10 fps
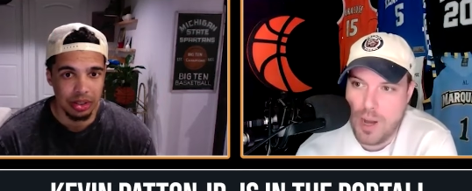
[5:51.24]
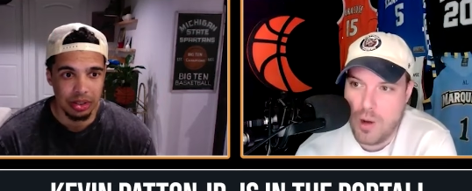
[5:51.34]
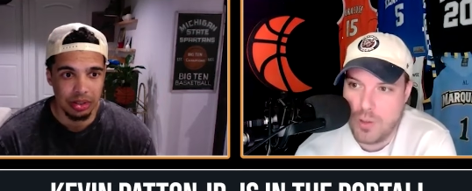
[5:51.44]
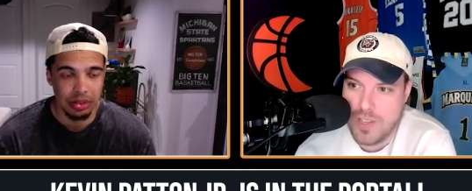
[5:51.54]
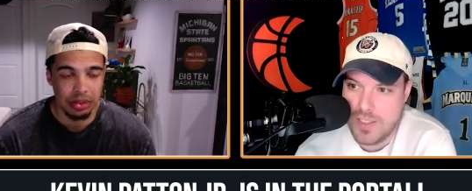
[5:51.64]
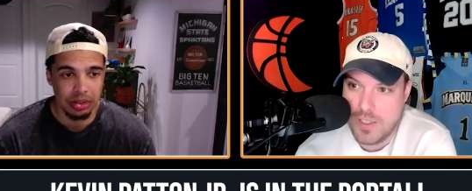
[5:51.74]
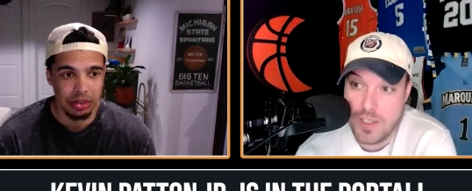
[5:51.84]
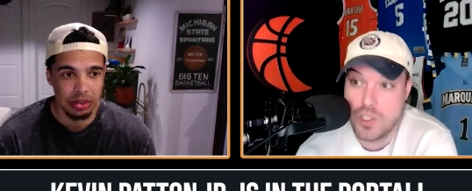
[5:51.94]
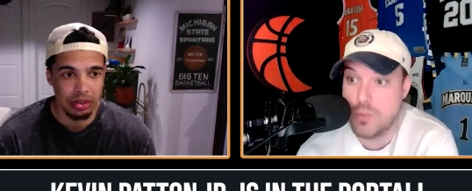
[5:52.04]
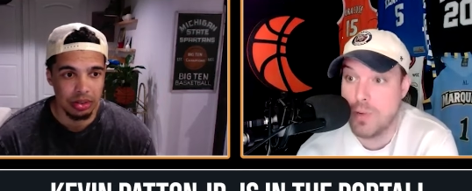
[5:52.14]
Speaker 1: prioritizing
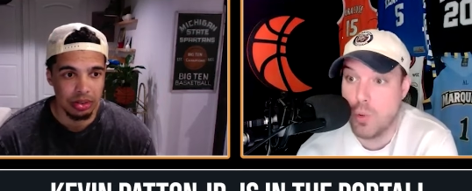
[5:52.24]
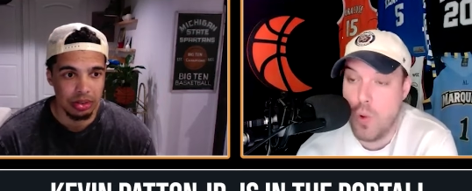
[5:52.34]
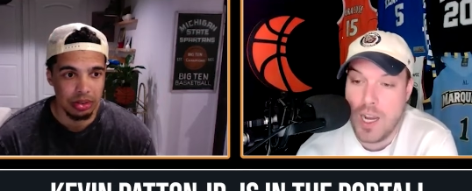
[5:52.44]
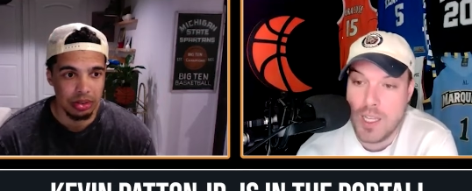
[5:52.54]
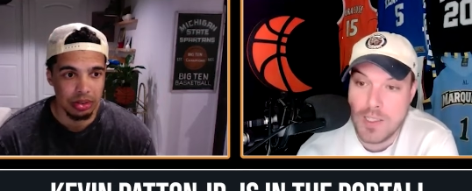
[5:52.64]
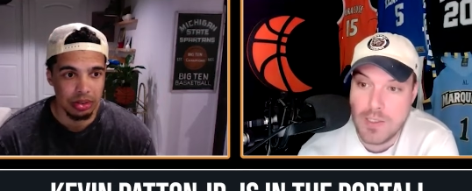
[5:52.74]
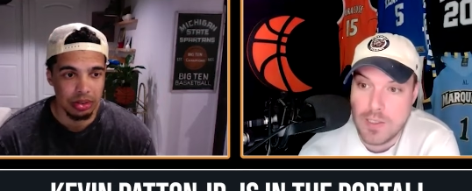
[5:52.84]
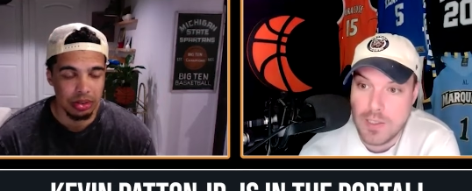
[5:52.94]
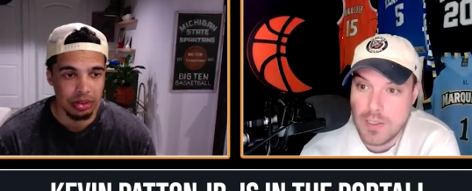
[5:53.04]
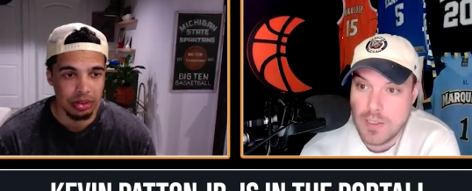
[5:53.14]
like a Jameer
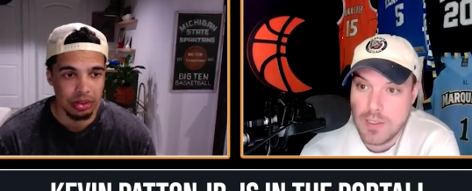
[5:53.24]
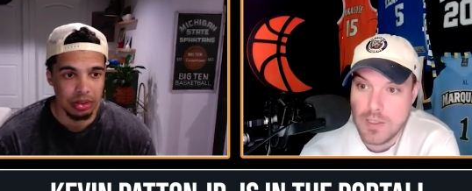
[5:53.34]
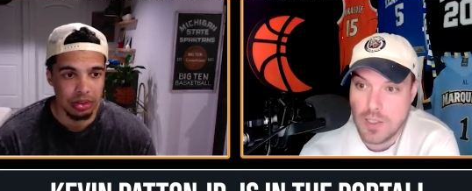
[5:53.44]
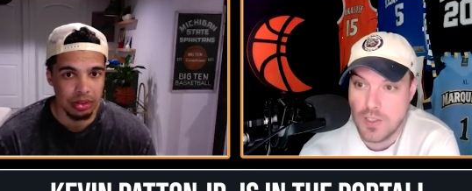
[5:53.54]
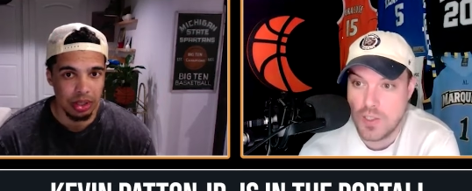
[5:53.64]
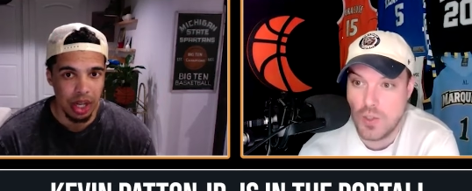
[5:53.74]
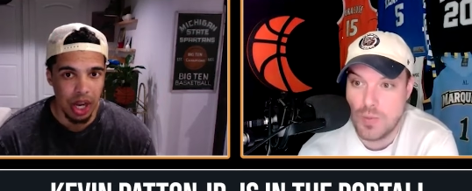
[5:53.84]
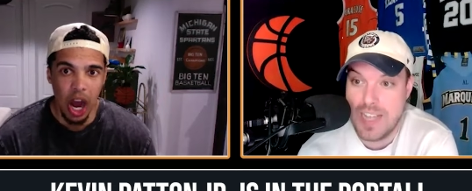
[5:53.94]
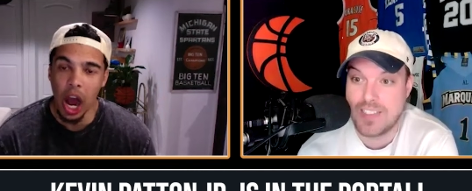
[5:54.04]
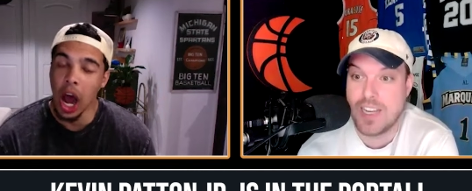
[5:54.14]
Watkins? Because
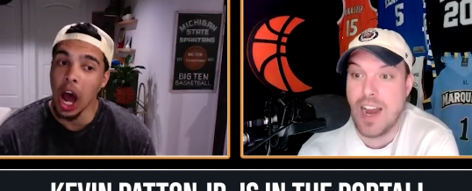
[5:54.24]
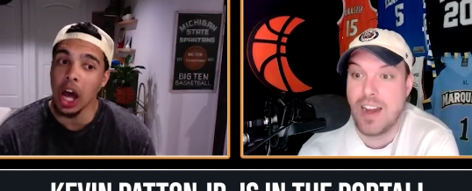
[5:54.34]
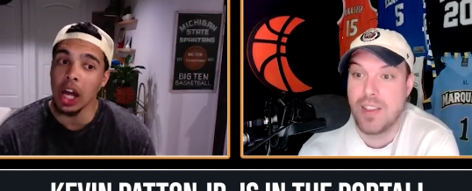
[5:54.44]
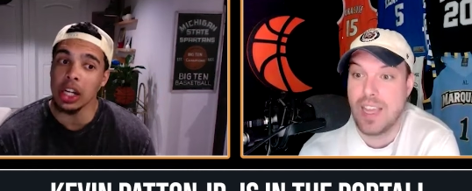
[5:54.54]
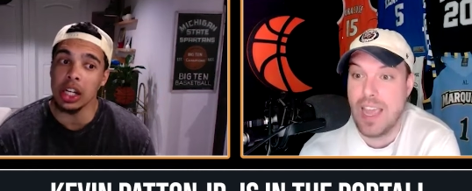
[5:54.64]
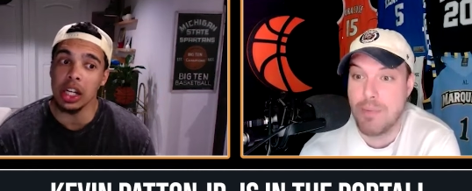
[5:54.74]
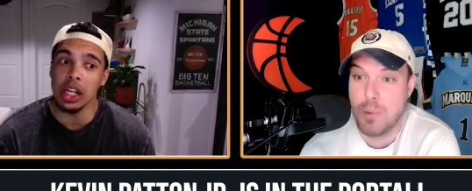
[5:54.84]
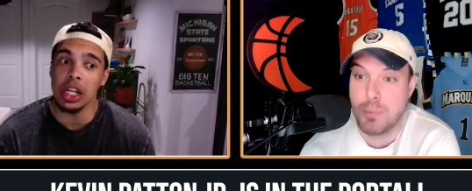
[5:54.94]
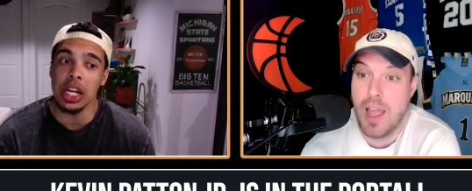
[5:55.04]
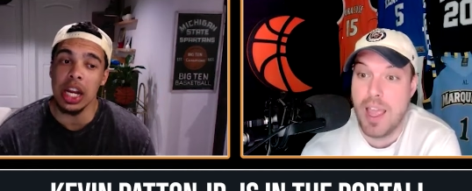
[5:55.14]
you
Speaker 2: that's uh, kind of the game
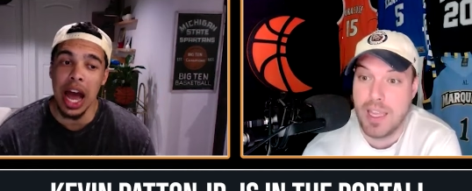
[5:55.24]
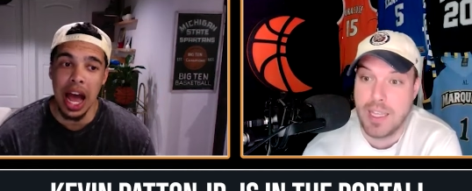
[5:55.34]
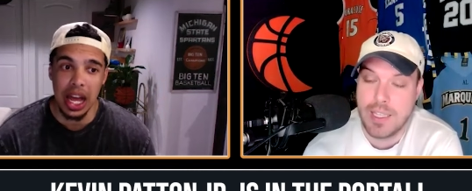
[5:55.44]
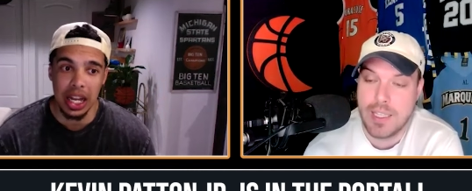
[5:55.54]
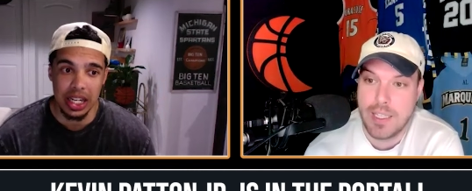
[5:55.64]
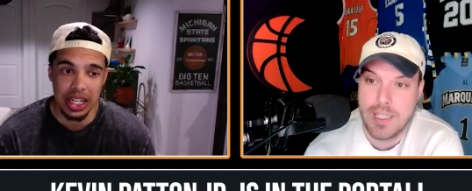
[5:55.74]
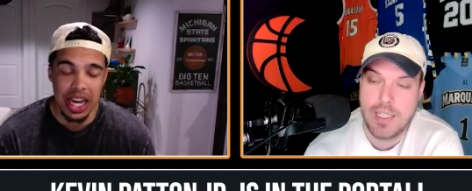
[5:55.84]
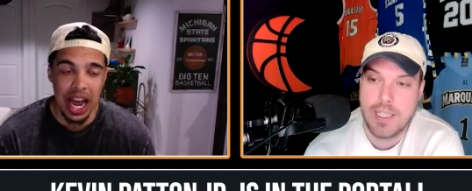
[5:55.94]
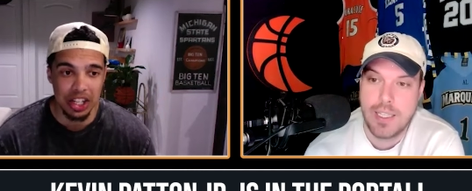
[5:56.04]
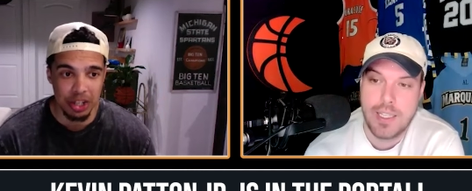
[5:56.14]
you're playing. Not,
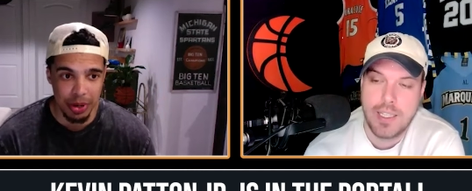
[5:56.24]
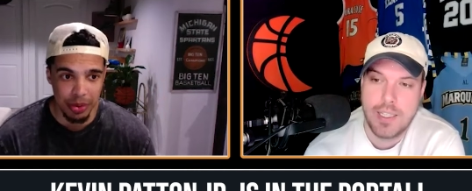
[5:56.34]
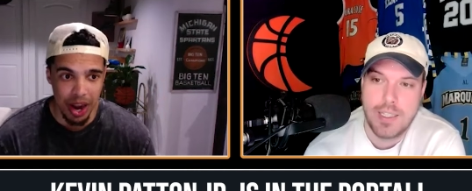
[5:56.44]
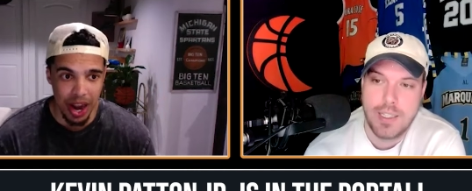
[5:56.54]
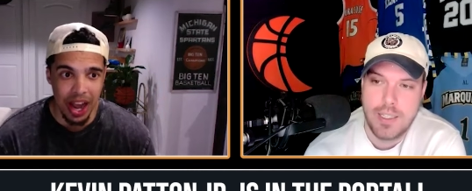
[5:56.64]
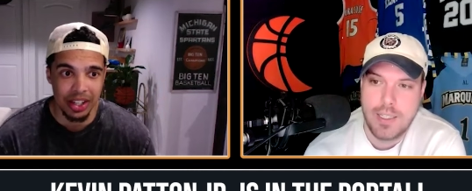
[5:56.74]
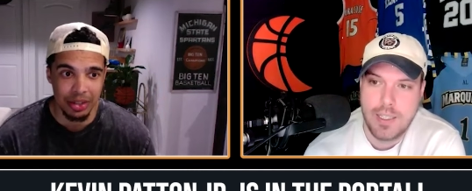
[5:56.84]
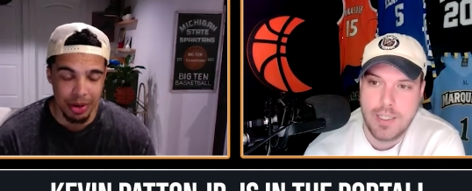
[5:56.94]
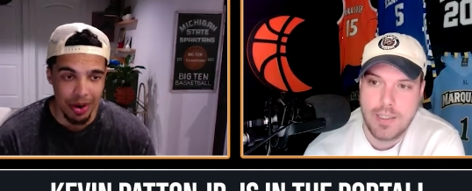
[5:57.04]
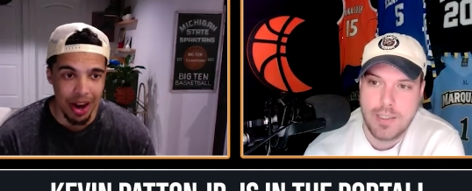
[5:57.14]
not Jameer Watkins. Uh,
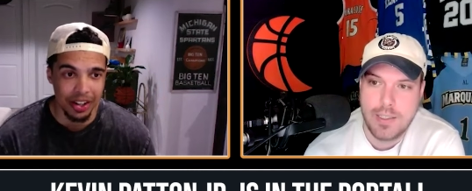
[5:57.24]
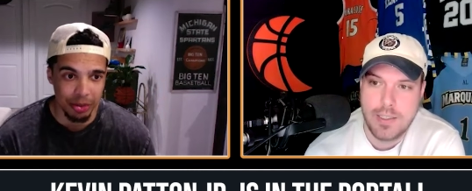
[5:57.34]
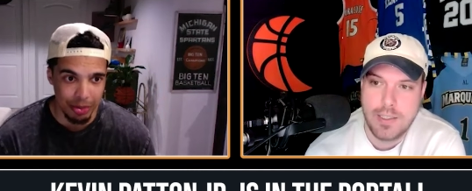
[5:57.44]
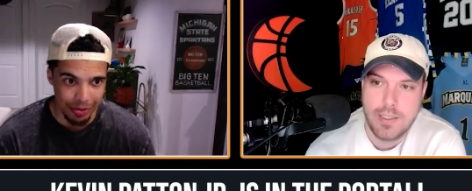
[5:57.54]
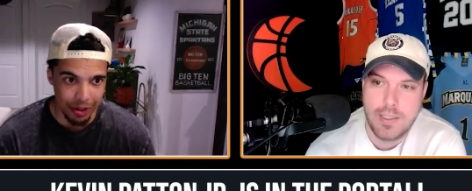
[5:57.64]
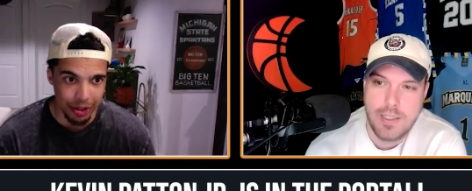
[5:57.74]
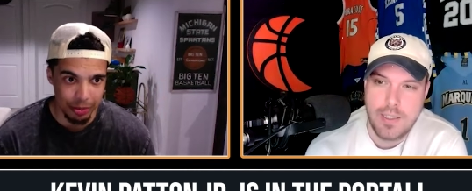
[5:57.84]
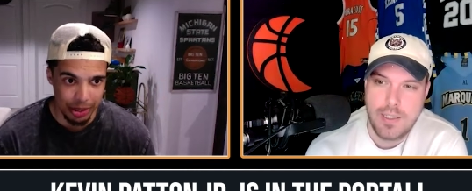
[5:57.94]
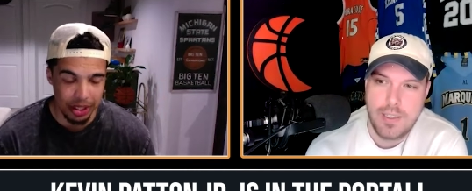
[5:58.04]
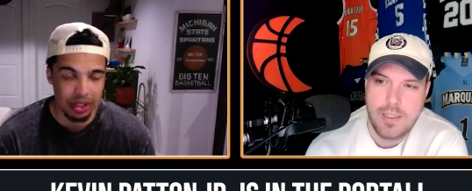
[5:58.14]
Jameer Watkins would be first
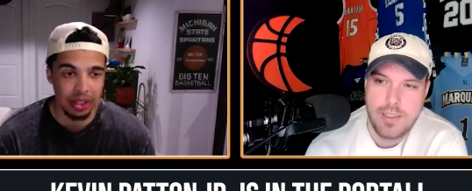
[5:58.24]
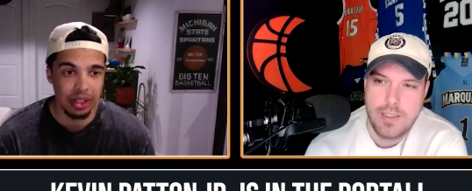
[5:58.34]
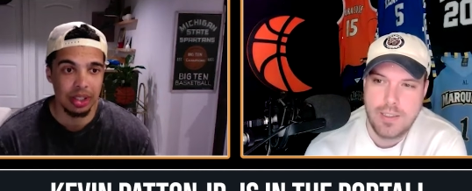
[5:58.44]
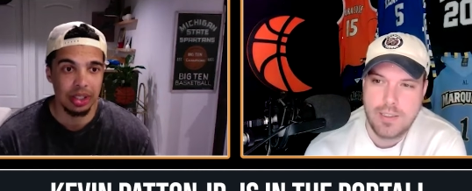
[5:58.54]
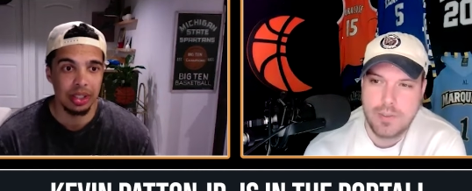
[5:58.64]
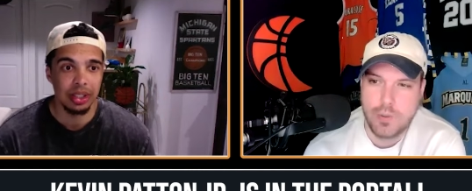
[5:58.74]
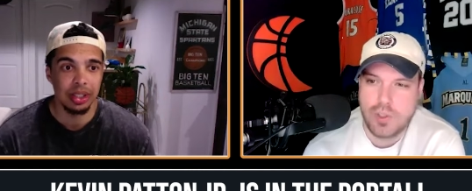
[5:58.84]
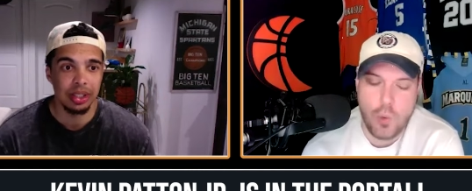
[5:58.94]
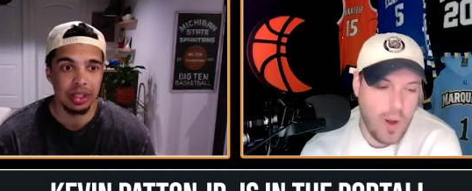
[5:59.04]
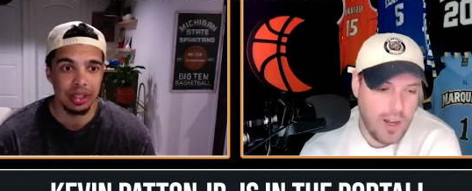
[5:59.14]
for me.
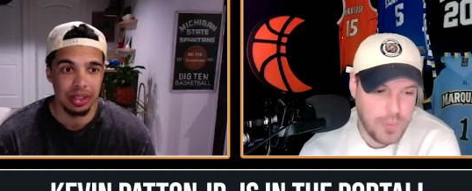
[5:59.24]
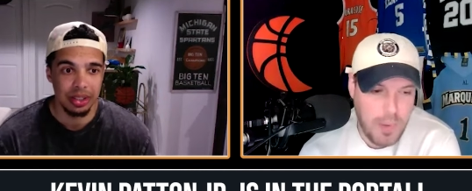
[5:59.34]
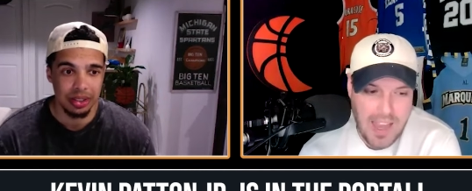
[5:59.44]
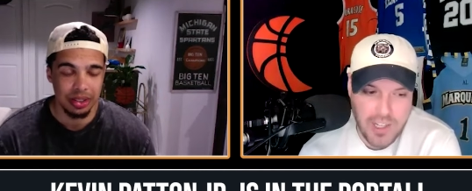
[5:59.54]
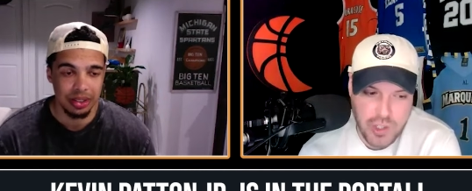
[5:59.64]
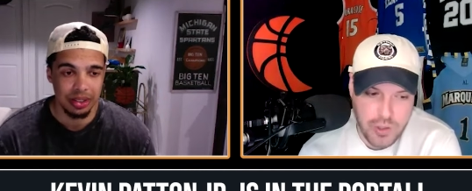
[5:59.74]
Speaker 1: So where's Patton